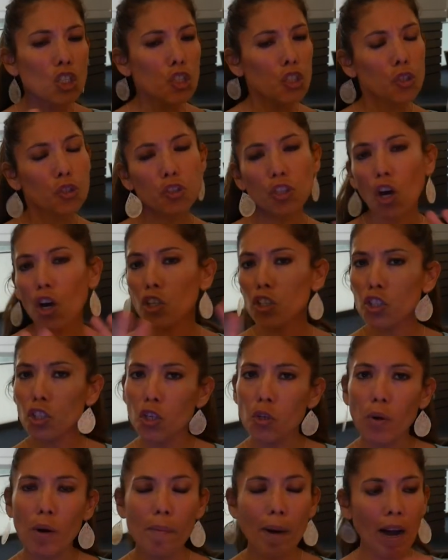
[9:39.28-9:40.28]
to talk
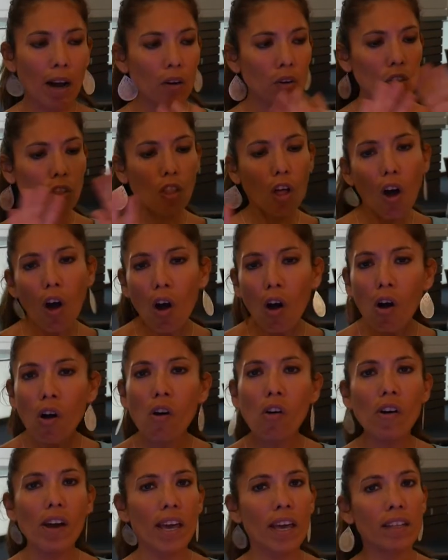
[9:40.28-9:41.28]
to you about
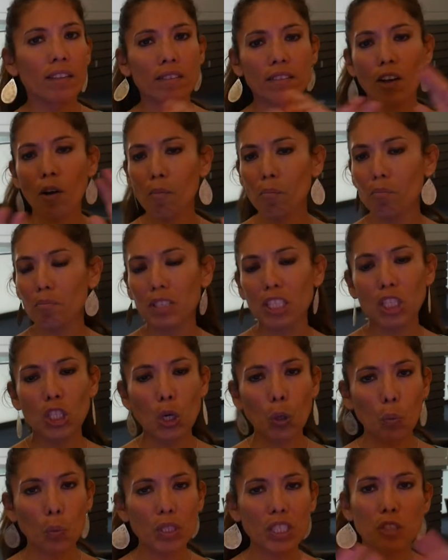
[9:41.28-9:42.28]
law
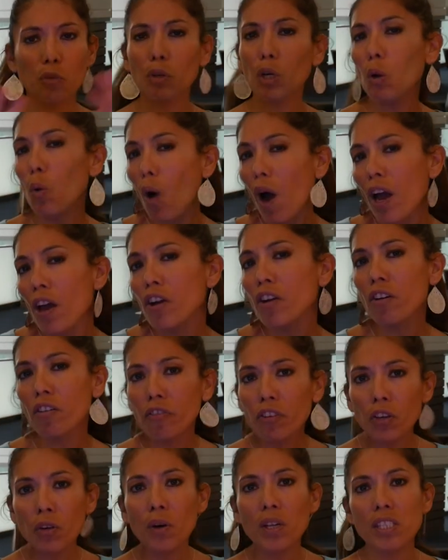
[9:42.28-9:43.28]
and what's required
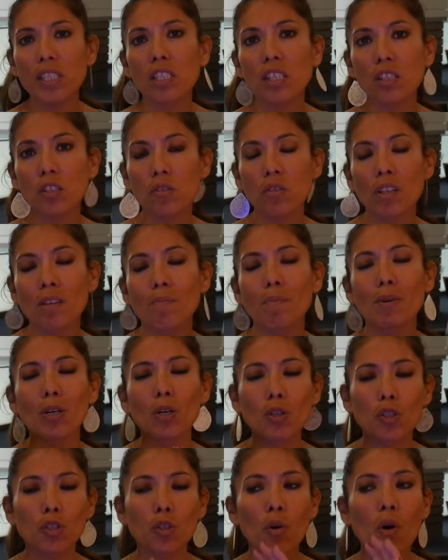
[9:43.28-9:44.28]
of you as a student, but
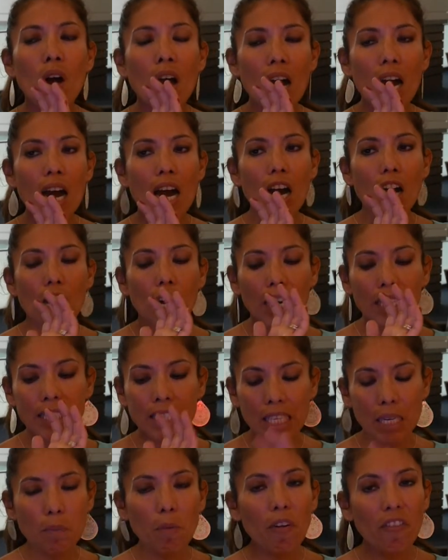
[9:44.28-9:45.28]
also a
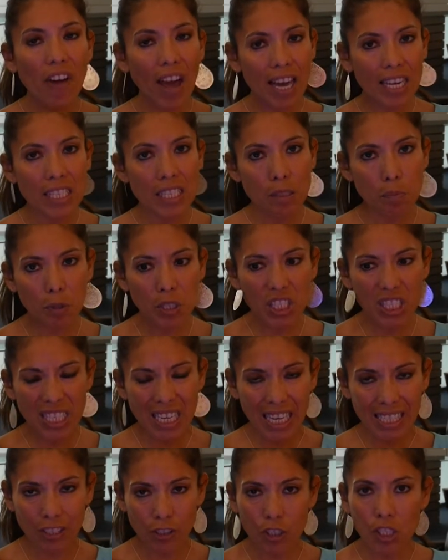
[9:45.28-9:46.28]
team of experts
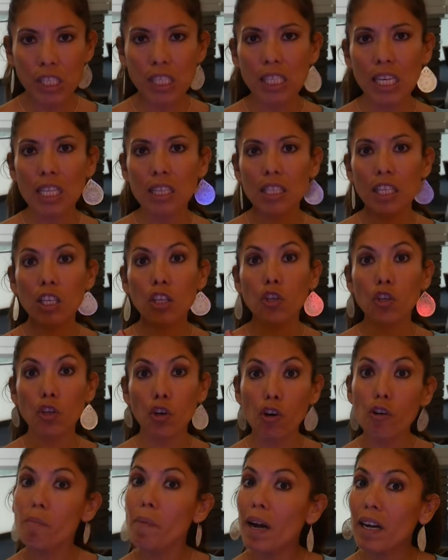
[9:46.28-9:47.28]
in understanding
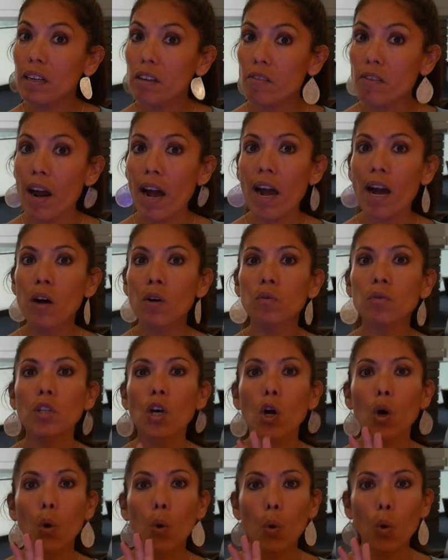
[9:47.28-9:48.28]
your background,
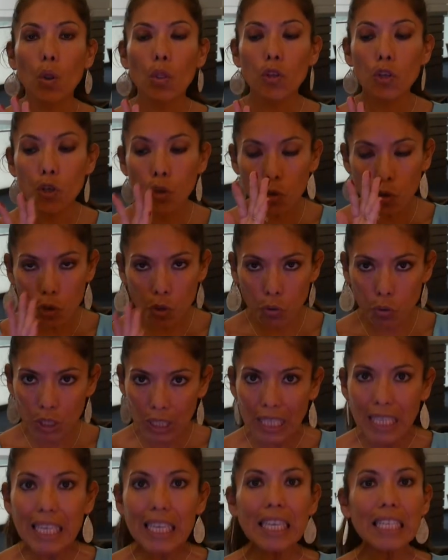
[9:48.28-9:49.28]
your
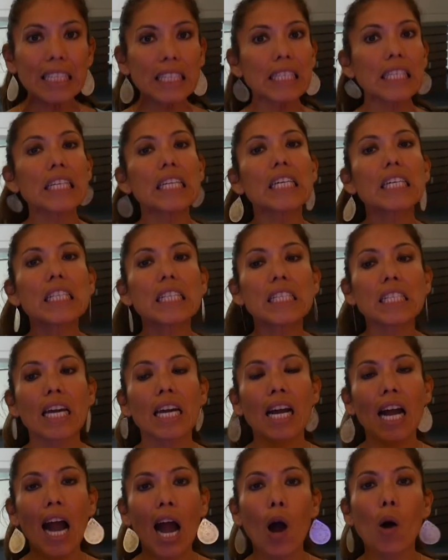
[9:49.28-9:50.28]
unique needs,
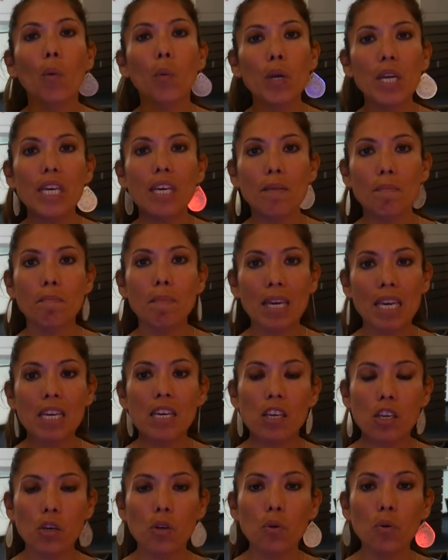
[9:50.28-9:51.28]
and how we can
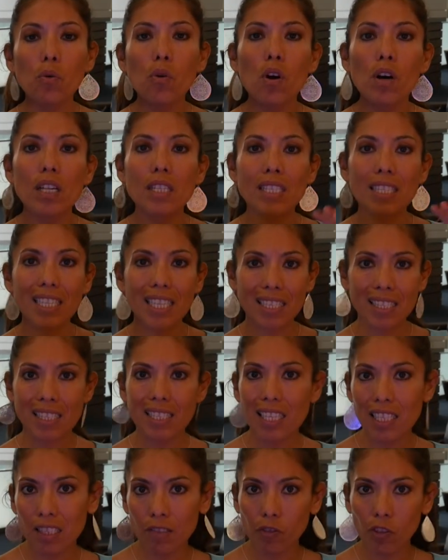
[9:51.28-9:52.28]
make you
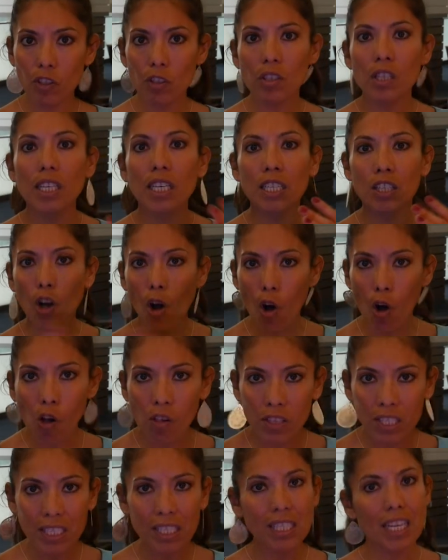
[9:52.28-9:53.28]
successful in
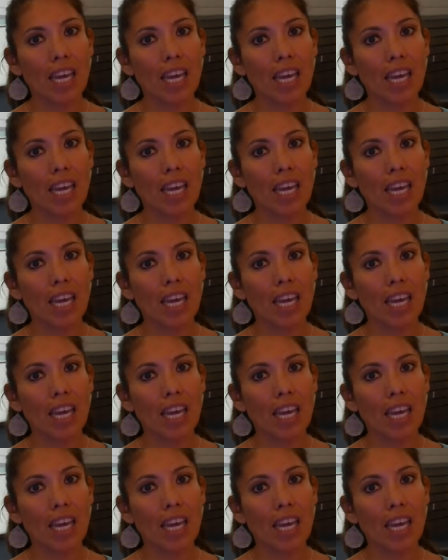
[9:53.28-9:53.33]
all these